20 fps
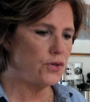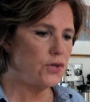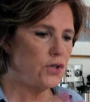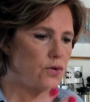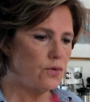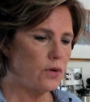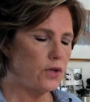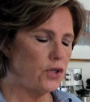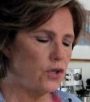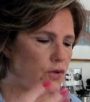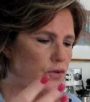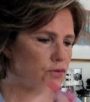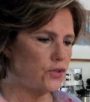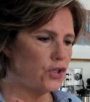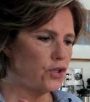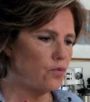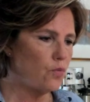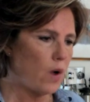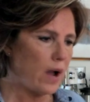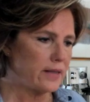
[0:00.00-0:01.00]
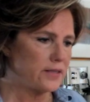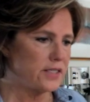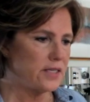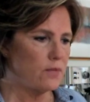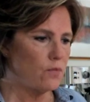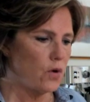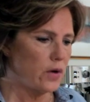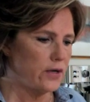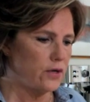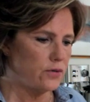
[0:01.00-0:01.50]
you want
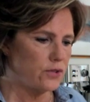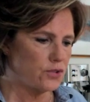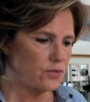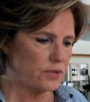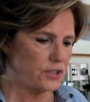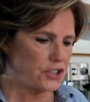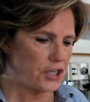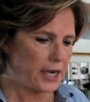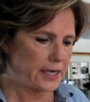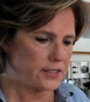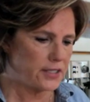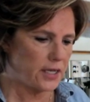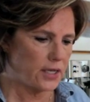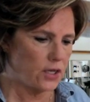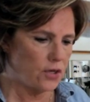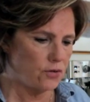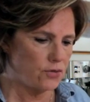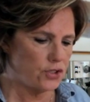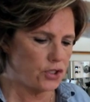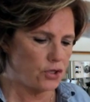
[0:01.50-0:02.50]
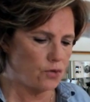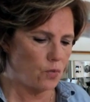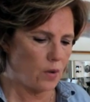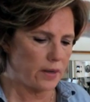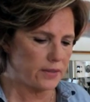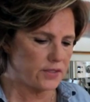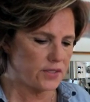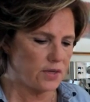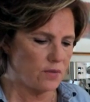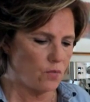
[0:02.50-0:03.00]
someone who's rejecting you? Do you
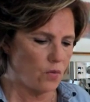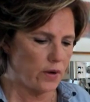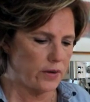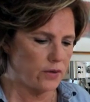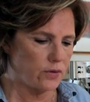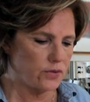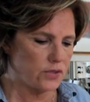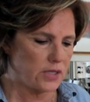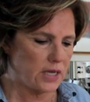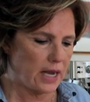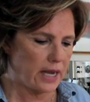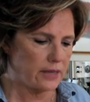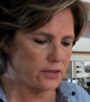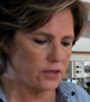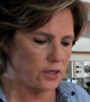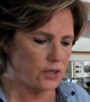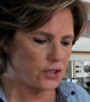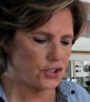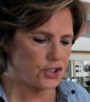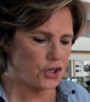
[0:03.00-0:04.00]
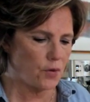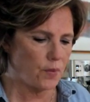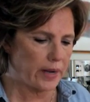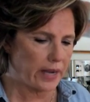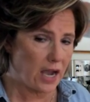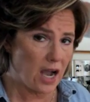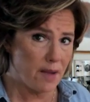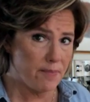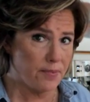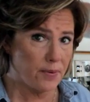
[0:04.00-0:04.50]
want someone who's not showing
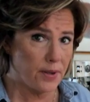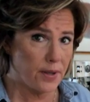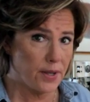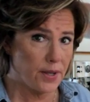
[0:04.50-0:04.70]
up?